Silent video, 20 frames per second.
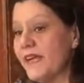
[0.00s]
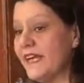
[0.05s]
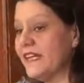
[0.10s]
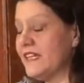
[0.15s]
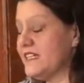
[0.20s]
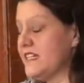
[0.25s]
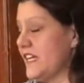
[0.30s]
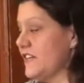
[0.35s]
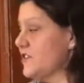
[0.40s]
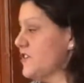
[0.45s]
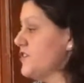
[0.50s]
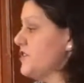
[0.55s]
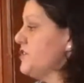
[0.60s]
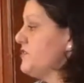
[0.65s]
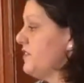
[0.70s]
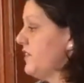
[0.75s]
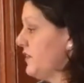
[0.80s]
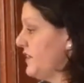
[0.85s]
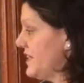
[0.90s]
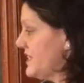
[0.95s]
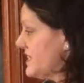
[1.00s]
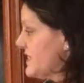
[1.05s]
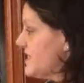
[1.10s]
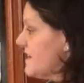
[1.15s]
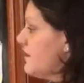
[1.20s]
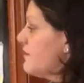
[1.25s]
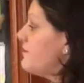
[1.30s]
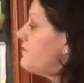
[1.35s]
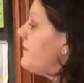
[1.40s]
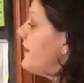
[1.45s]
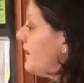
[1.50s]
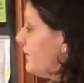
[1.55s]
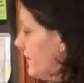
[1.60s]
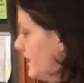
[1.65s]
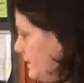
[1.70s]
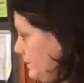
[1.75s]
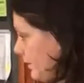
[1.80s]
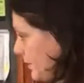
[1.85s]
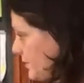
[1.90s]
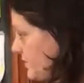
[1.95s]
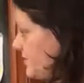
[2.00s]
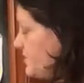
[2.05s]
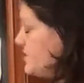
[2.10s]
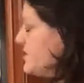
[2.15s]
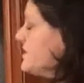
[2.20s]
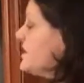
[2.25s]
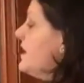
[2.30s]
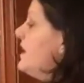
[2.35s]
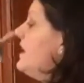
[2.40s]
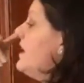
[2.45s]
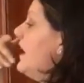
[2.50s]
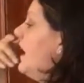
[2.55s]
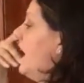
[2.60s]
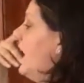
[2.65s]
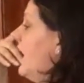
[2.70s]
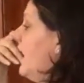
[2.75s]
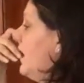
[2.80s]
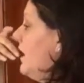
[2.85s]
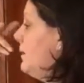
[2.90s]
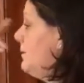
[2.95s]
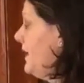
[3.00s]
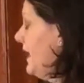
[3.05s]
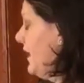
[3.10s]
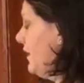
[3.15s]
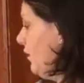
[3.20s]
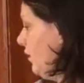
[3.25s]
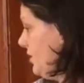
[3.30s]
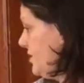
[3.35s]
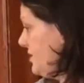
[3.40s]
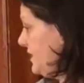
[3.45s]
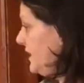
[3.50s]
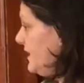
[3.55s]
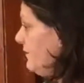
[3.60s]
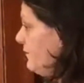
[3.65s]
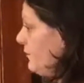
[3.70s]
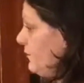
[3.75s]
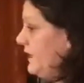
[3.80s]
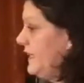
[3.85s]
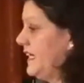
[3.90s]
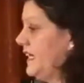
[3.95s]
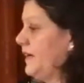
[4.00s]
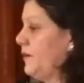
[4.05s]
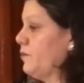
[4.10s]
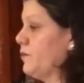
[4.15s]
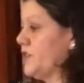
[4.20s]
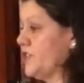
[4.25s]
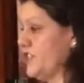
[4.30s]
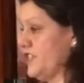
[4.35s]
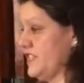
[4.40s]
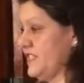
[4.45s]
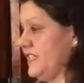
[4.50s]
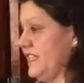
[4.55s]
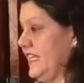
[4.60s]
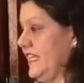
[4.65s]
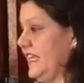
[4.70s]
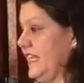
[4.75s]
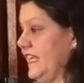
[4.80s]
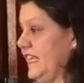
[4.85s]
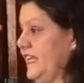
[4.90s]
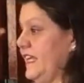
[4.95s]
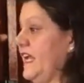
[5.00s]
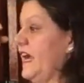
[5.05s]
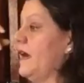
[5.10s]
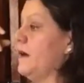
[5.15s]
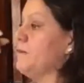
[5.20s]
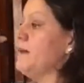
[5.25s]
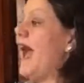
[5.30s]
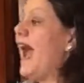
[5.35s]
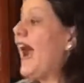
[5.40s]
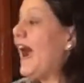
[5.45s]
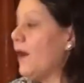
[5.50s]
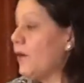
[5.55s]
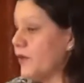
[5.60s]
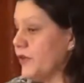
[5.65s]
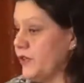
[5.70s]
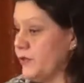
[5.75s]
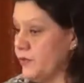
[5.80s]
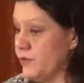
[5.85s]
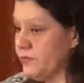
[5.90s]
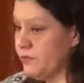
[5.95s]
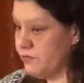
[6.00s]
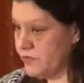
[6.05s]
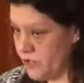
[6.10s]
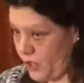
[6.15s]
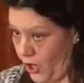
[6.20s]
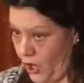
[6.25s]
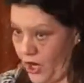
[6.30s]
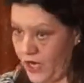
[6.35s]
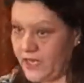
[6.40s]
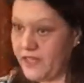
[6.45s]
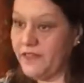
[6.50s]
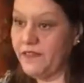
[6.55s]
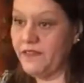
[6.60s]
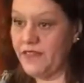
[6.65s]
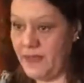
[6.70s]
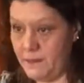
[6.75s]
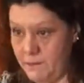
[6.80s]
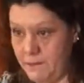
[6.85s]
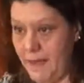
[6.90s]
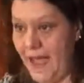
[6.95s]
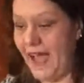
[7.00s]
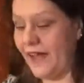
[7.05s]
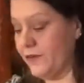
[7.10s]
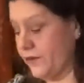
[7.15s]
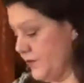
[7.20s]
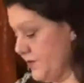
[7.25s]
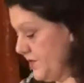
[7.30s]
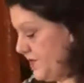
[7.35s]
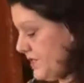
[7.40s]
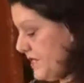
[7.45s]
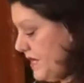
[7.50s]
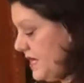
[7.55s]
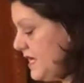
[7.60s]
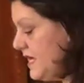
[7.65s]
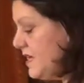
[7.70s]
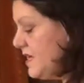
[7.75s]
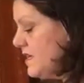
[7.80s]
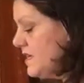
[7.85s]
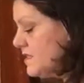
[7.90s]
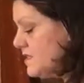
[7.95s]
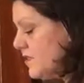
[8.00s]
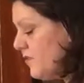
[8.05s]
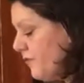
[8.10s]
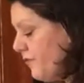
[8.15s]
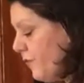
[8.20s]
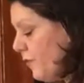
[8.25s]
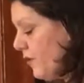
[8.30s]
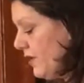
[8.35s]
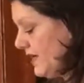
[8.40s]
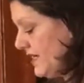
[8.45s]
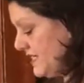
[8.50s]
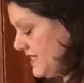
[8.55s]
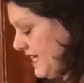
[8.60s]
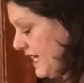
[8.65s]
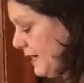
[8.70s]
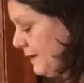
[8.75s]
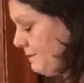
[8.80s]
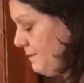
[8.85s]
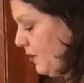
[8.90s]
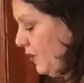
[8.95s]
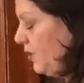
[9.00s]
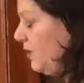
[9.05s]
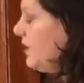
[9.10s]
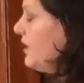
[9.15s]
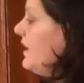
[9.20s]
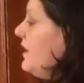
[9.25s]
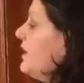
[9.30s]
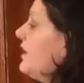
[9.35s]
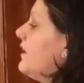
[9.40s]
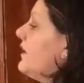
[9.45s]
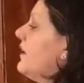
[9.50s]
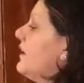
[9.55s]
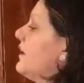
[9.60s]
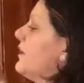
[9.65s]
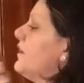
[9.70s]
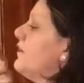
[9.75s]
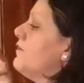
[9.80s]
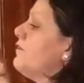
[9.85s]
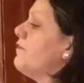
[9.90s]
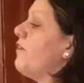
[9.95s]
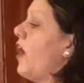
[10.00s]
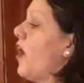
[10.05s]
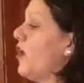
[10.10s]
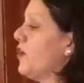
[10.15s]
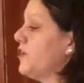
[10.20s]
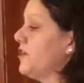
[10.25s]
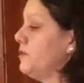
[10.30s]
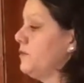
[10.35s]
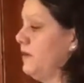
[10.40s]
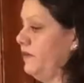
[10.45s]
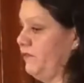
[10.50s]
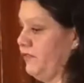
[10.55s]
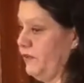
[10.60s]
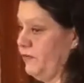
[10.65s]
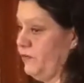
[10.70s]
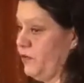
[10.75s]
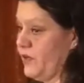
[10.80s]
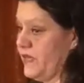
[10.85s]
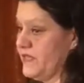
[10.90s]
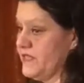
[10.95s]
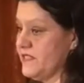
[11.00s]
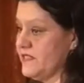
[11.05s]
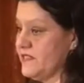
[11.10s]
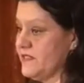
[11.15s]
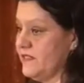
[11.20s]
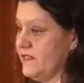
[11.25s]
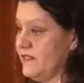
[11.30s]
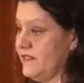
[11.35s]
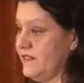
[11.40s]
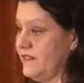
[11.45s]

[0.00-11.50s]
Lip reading: paying attention to various variables in our delivery, which is the how you talk that matters. So for example, the volume of your voice,